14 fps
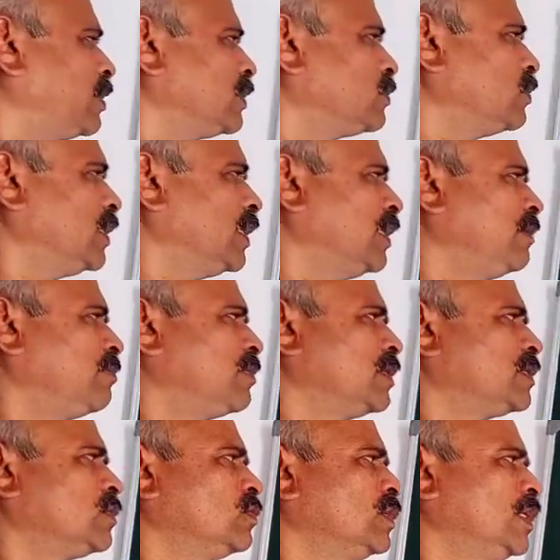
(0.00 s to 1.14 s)
plus 1, am
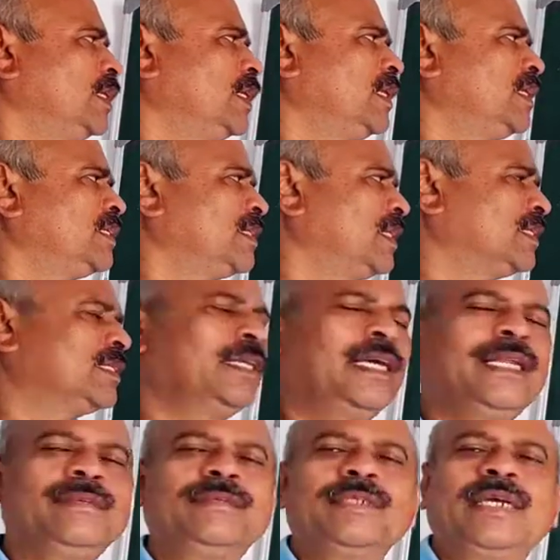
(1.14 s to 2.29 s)
plus 2, an is less
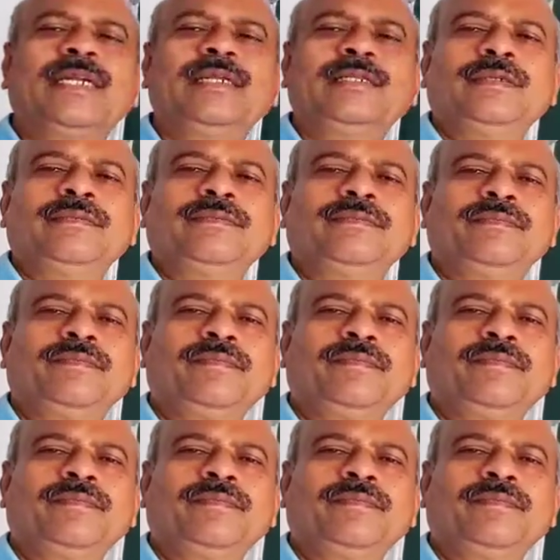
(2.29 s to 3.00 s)
than epsilon.